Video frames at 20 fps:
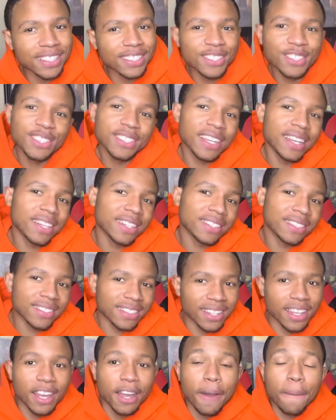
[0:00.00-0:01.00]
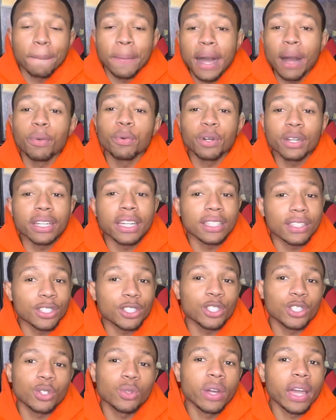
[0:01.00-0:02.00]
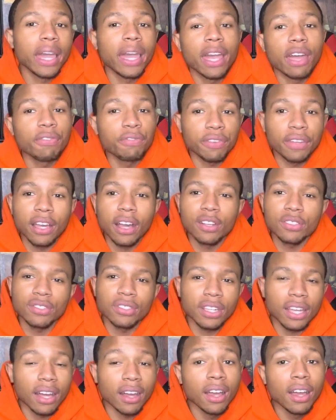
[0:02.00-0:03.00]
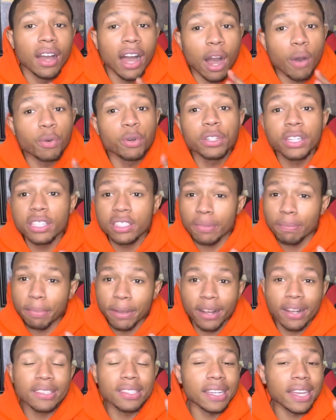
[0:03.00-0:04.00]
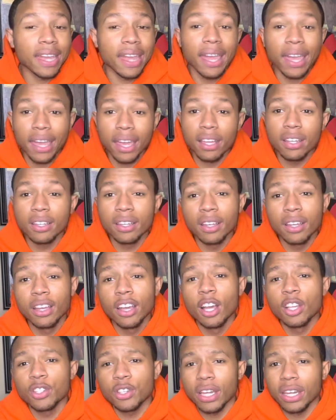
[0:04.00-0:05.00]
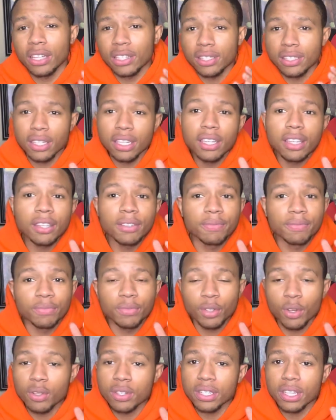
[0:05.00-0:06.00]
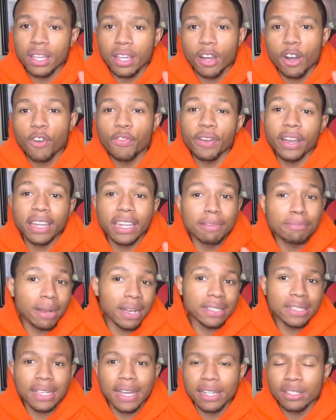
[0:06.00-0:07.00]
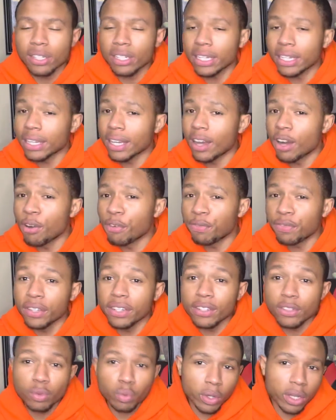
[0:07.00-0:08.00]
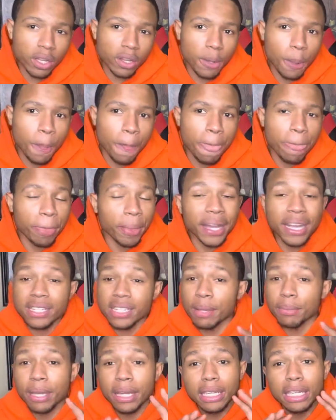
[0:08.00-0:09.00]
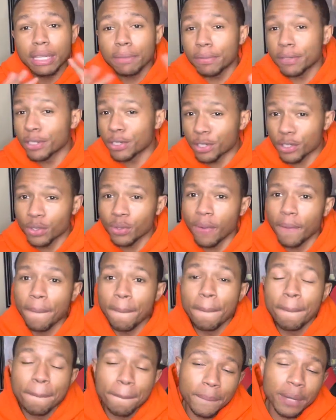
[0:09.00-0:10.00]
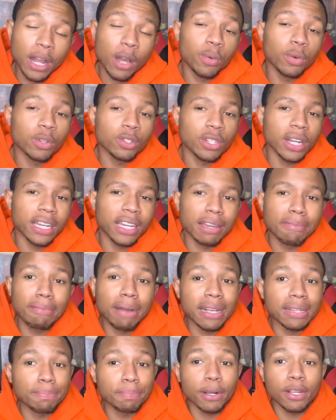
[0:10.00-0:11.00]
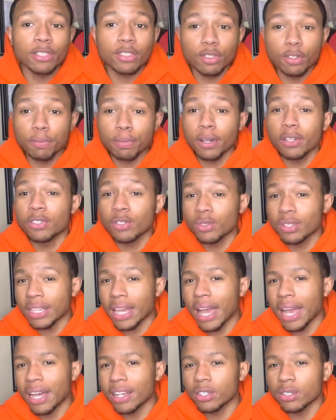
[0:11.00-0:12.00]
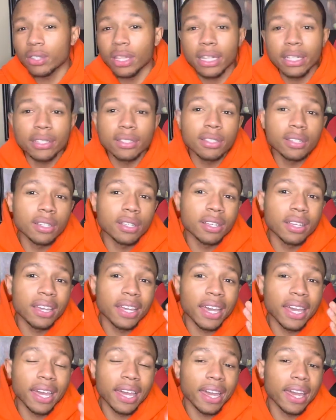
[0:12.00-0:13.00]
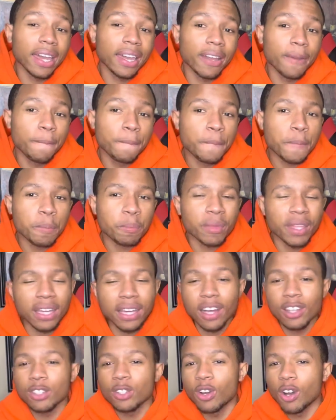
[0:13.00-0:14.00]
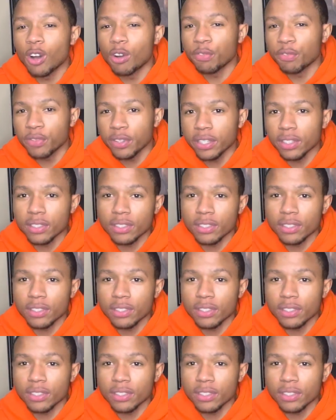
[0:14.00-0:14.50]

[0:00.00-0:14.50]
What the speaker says: So it's like, but I will get this shoe in hand for y'all. So I will get some pairs in hand so I can see, you know what I'm saying? Hopefully I get my size so I get y'all on feet as well. Like I said, I'm not keeping this shoe, but I will try to get my personal size so y'all can see in hand and also on feet.